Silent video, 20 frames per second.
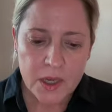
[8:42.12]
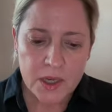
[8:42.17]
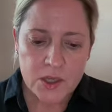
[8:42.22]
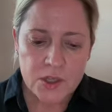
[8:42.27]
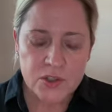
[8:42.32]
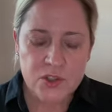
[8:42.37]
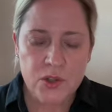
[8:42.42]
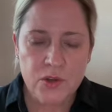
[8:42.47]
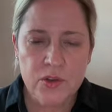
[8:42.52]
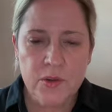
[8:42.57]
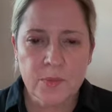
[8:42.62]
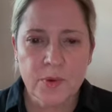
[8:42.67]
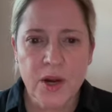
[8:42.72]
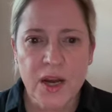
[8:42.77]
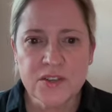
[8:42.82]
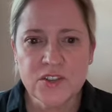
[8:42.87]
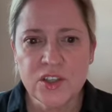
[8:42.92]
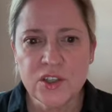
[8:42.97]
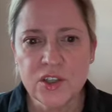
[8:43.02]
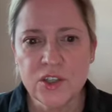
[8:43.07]
So the
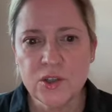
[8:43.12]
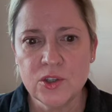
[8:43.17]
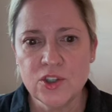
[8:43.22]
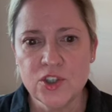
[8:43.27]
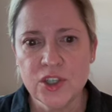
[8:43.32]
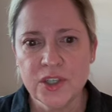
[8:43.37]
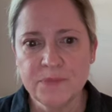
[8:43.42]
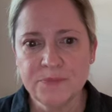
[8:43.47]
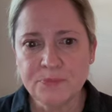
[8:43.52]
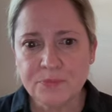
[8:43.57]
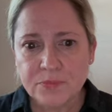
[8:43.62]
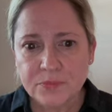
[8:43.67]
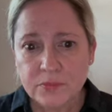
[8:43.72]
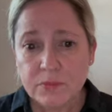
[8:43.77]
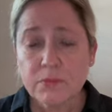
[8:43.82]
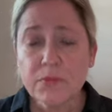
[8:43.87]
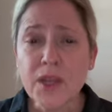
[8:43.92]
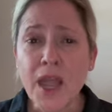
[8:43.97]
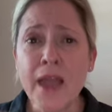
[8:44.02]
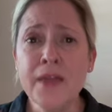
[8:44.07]
prosecution,
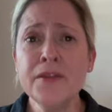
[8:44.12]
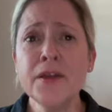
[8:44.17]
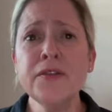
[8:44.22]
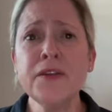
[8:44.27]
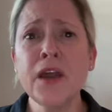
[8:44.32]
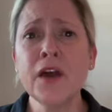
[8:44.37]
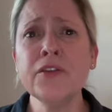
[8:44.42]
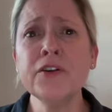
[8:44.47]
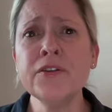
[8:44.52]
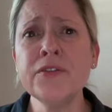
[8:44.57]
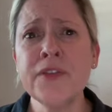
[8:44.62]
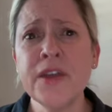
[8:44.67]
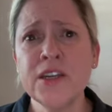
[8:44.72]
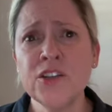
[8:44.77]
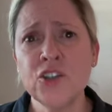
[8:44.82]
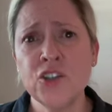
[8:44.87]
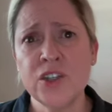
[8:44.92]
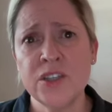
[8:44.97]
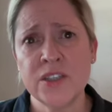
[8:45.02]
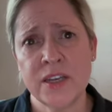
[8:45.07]
and then the other thing
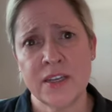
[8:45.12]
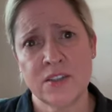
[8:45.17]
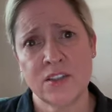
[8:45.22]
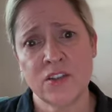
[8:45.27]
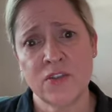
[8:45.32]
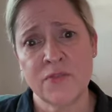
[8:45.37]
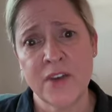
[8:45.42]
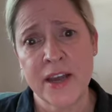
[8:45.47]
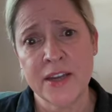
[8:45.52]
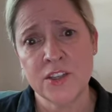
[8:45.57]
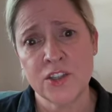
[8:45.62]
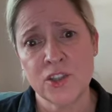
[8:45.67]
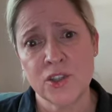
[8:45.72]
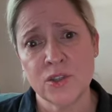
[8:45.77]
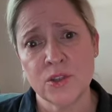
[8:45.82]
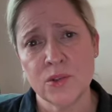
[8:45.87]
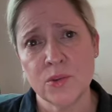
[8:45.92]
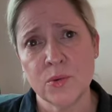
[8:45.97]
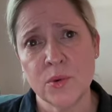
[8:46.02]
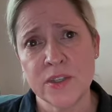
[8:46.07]
she testified
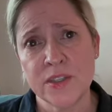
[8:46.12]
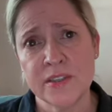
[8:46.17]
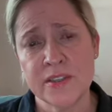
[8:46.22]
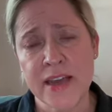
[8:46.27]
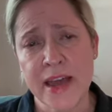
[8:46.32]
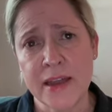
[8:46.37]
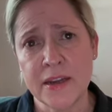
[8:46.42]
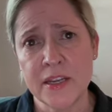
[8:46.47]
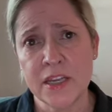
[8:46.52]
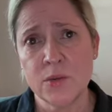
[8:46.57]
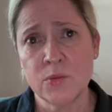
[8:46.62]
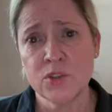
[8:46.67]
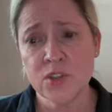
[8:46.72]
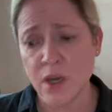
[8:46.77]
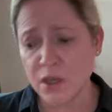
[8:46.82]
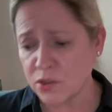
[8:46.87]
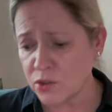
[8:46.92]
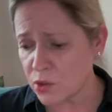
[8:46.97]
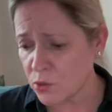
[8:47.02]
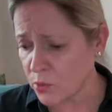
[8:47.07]
to was that he was
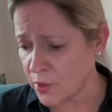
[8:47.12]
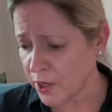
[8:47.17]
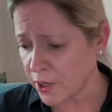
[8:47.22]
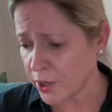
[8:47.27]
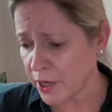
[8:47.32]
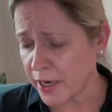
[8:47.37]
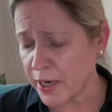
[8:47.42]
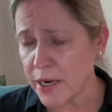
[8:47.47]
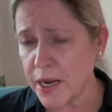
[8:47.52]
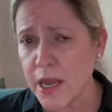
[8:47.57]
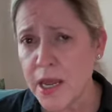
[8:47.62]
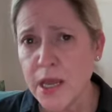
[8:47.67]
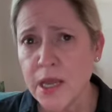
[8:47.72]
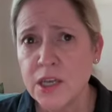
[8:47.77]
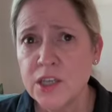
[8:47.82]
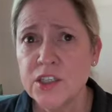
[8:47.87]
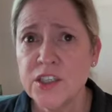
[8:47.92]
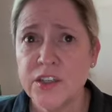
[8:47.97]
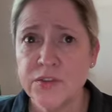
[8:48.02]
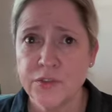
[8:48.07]
also wearing
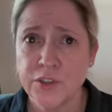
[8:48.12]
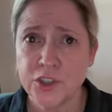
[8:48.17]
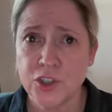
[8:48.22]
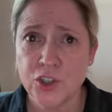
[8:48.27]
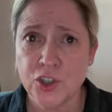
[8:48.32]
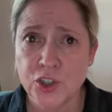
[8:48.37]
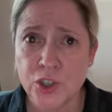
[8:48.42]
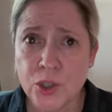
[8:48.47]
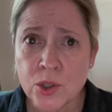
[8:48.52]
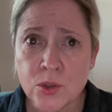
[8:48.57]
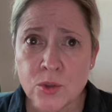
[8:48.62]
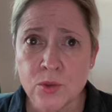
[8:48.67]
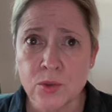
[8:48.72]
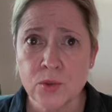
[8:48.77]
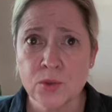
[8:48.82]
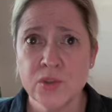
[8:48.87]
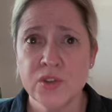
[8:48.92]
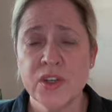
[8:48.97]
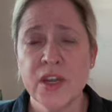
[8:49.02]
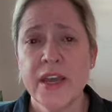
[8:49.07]
different
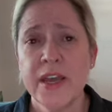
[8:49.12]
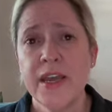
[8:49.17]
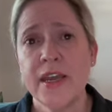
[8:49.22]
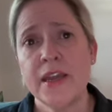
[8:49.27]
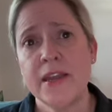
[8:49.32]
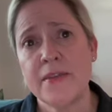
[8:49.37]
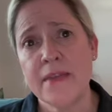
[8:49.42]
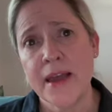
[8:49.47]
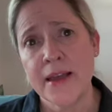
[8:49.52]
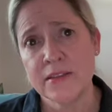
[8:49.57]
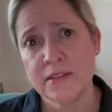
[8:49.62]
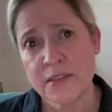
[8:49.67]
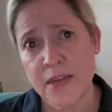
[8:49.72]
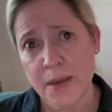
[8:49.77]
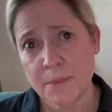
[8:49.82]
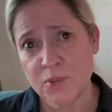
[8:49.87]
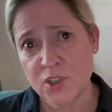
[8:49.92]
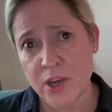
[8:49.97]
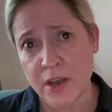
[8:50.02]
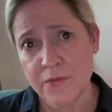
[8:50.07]
shoes in that
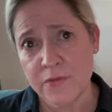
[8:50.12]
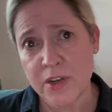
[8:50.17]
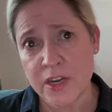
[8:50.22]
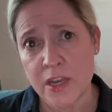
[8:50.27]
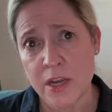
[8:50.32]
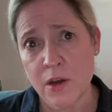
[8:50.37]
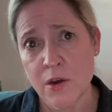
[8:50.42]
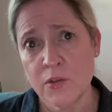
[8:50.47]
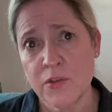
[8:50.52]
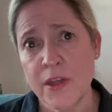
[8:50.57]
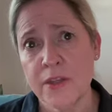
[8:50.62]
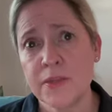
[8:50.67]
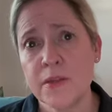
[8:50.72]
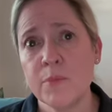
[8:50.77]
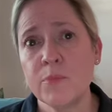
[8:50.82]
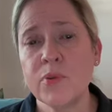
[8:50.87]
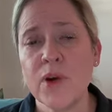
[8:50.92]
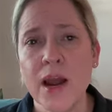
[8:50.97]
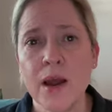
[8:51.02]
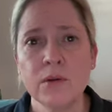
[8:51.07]
snapshot video than the
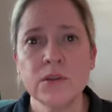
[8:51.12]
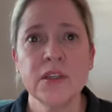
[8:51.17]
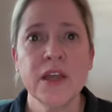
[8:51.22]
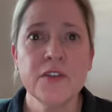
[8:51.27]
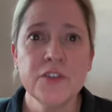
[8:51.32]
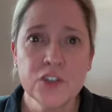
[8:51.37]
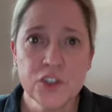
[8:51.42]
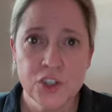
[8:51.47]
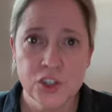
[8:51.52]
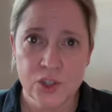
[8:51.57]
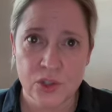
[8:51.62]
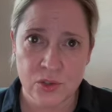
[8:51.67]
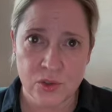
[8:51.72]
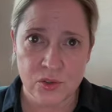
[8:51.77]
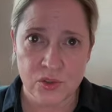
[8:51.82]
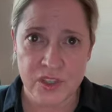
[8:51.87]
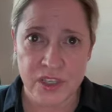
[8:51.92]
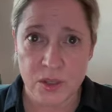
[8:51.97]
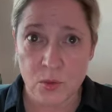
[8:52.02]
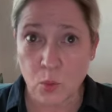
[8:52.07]
brown leather
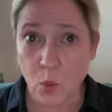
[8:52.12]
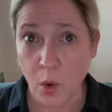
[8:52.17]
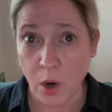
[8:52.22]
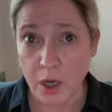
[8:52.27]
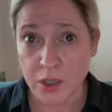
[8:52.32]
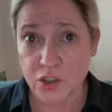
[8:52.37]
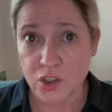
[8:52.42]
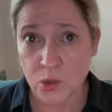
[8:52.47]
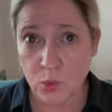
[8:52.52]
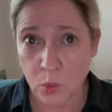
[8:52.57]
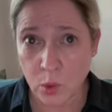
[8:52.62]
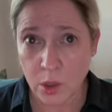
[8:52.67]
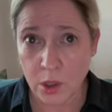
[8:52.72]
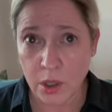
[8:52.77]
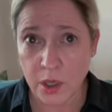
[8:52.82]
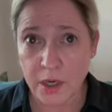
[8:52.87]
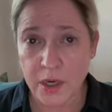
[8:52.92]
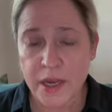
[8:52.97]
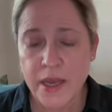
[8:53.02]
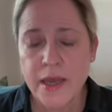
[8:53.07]
shoes he wore to
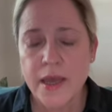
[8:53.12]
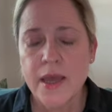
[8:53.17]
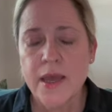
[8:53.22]
work.